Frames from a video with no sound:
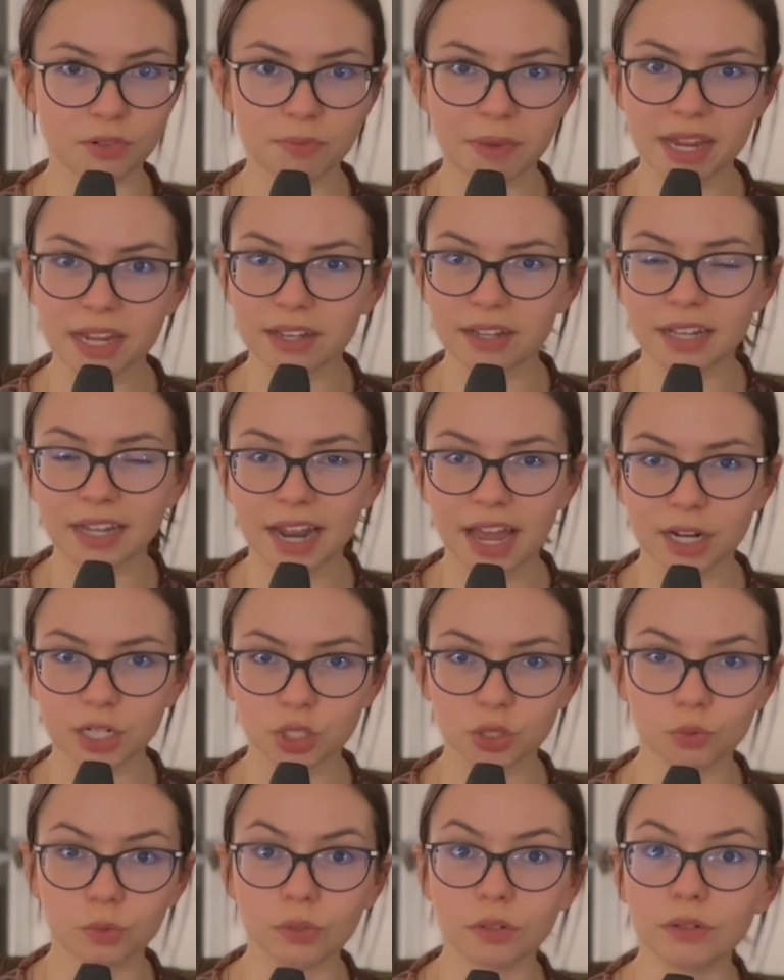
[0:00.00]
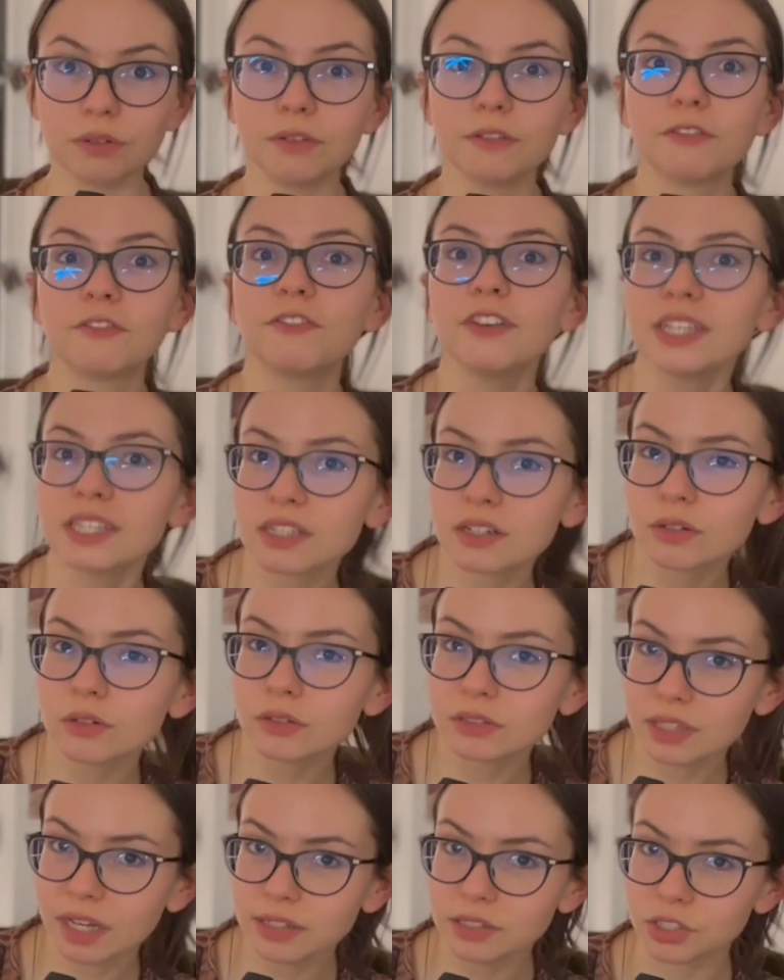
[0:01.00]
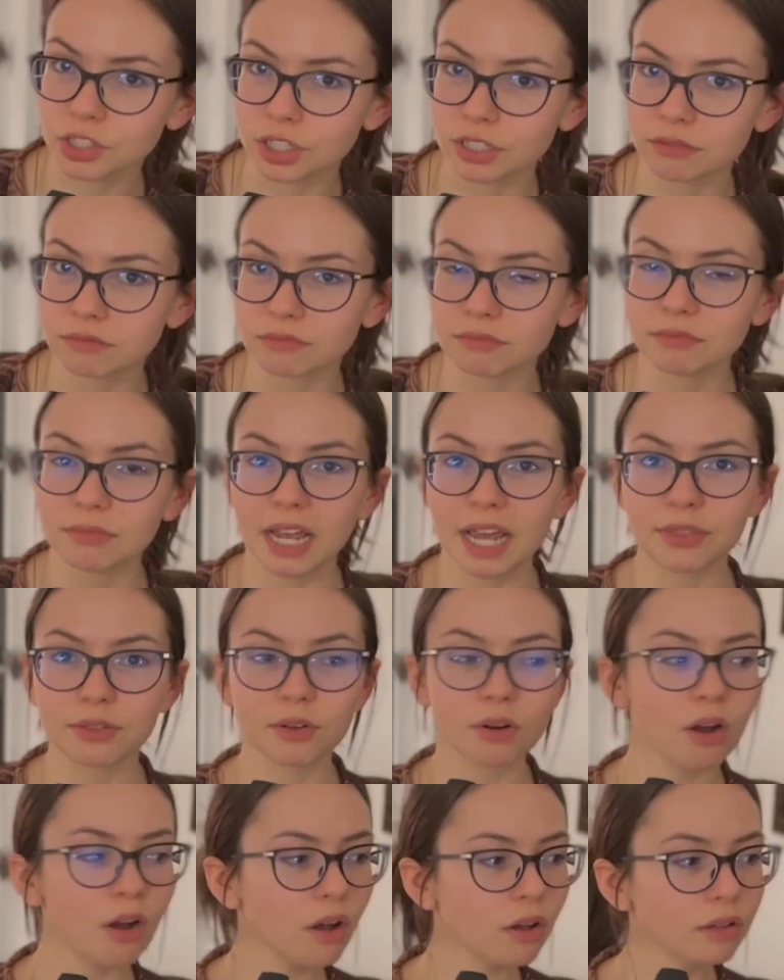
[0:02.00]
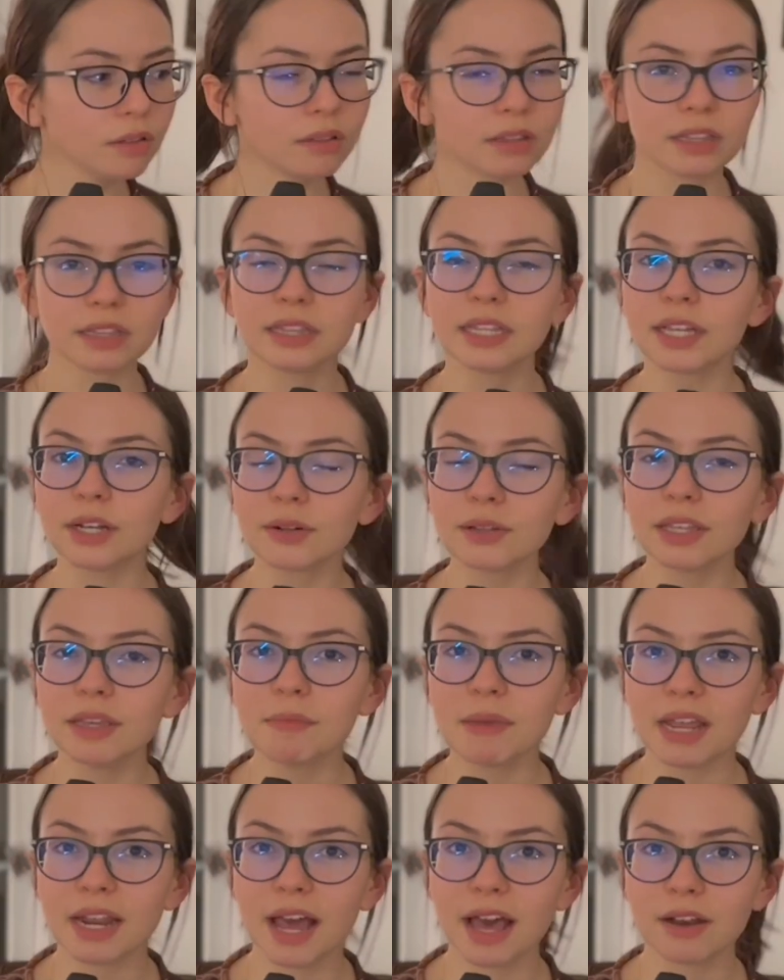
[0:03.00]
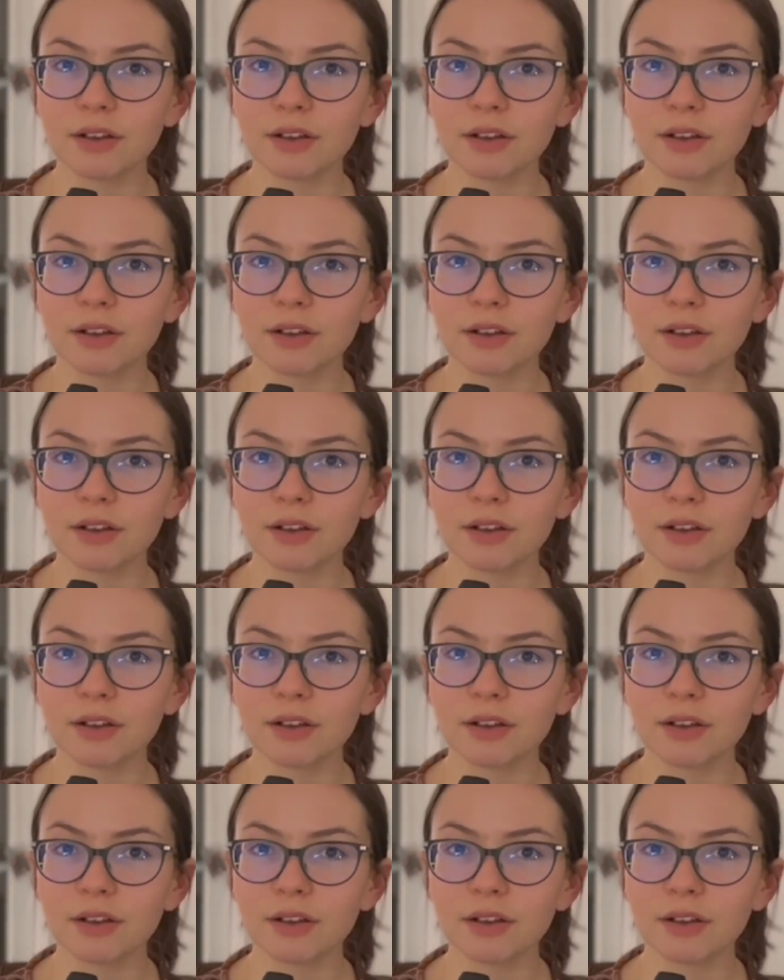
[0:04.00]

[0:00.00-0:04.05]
make an actual physical dungeon. And they're all literally made out